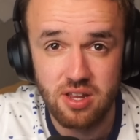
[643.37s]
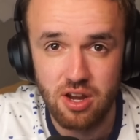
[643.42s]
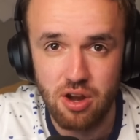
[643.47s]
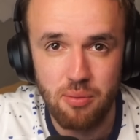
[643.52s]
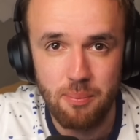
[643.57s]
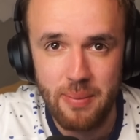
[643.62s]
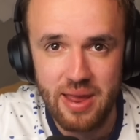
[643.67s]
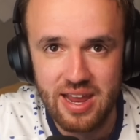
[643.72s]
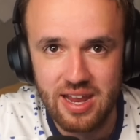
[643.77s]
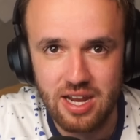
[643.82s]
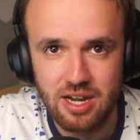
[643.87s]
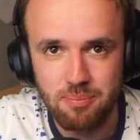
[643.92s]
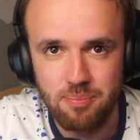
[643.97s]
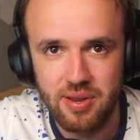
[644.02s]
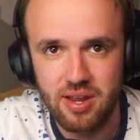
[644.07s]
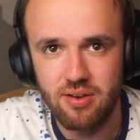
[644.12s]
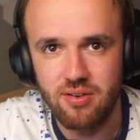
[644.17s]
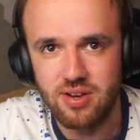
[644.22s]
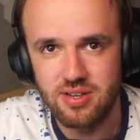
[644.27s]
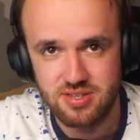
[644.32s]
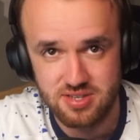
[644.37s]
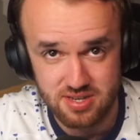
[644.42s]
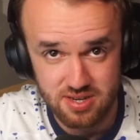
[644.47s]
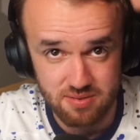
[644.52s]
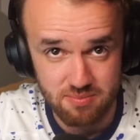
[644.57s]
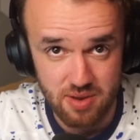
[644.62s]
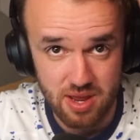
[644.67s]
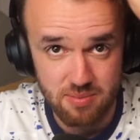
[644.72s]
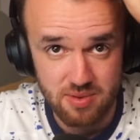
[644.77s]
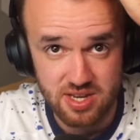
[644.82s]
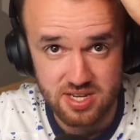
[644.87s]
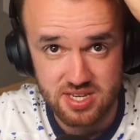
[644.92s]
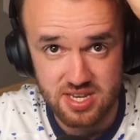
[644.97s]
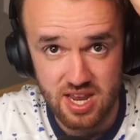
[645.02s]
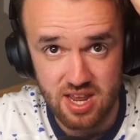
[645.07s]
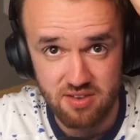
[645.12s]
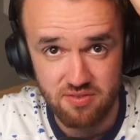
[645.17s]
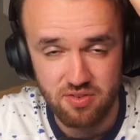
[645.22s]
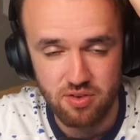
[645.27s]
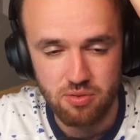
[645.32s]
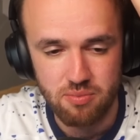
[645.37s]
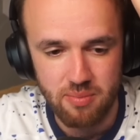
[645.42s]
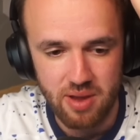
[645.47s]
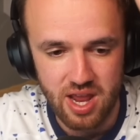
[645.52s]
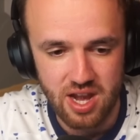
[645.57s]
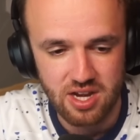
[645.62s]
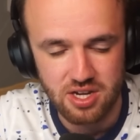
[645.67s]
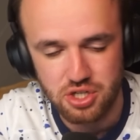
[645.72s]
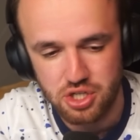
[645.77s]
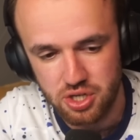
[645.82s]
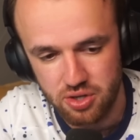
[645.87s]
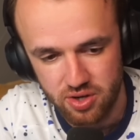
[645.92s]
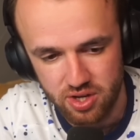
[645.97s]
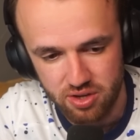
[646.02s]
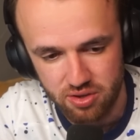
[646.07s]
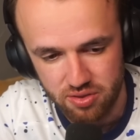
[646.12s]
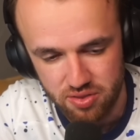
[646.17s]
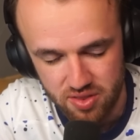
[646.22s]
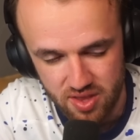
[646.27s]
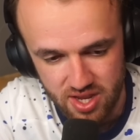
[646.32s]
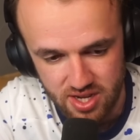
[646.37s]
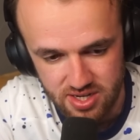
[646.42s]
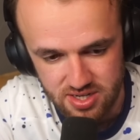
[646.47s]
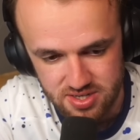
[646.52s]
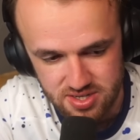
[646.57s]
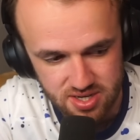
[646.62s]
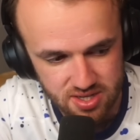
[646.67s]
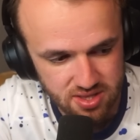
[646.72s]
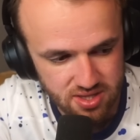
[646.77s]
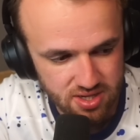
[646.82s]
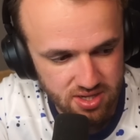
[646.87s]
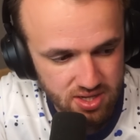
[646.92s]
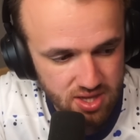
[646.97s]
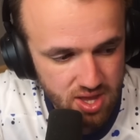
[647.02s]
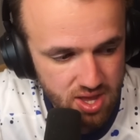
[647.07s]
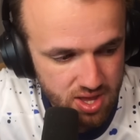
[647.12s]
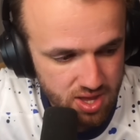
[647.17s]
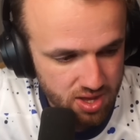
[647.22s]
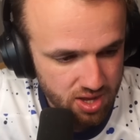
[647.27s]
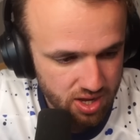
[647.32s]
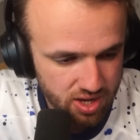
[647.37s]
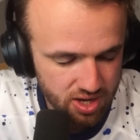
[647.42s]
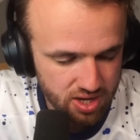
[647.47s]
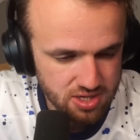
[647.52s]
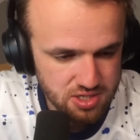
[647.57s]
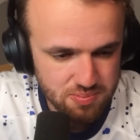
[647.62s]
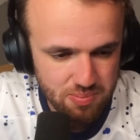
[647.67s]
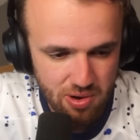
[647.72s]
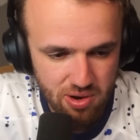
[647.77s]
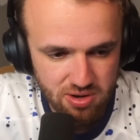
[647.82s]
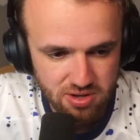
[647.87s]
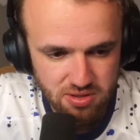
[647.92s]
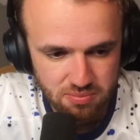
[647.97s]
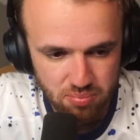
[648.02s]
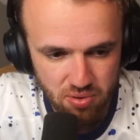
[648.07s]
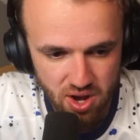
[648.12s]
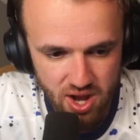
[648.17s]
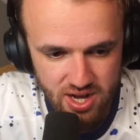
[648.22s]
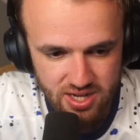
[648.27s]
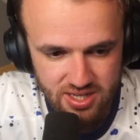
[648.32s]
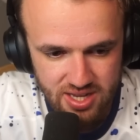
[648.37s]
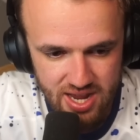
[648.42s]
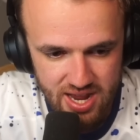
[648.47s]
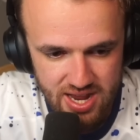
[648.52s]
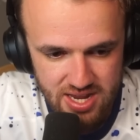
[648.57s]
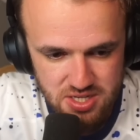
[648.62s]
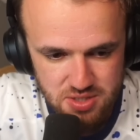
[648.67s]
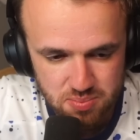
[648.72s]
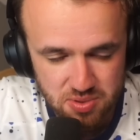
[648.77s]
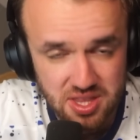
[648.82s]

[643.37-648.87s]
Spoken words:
you know, make an appearance and maybe say a few managerial things in the as part of the broadcast.